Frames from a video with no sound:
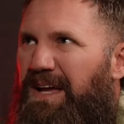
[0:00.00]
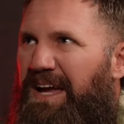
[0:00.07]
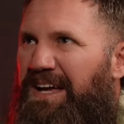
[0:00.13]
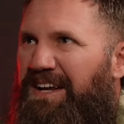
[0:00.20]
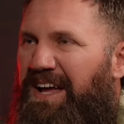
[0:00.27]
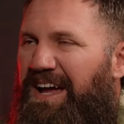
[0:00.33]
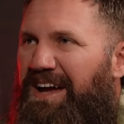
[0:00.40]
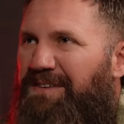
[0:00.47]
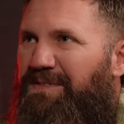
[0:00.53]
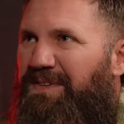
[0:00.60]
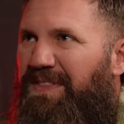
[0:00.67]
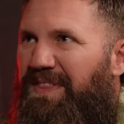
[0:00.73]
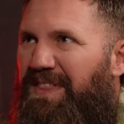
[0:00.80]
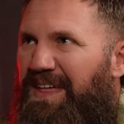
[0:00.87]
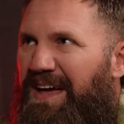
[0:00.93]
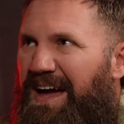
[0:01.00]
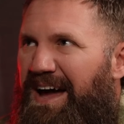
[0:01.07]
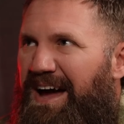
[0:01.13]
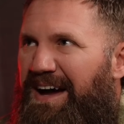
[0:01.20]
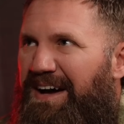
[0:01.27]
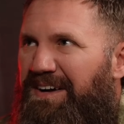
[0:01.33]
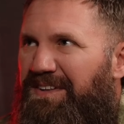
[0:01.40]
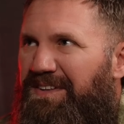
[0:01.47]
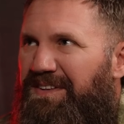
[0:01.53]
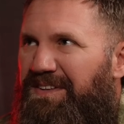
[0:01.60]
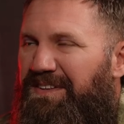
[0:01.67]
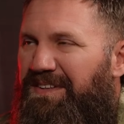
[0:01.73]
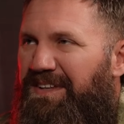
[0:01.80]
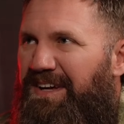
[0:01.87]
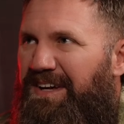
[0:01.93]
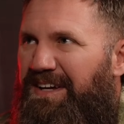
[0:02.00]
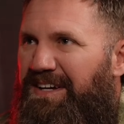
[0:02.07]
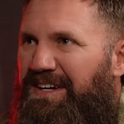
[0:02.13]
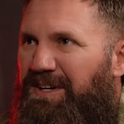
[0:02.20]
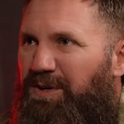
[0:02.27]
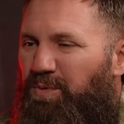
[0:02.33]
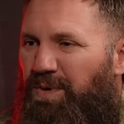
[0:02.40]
And having that like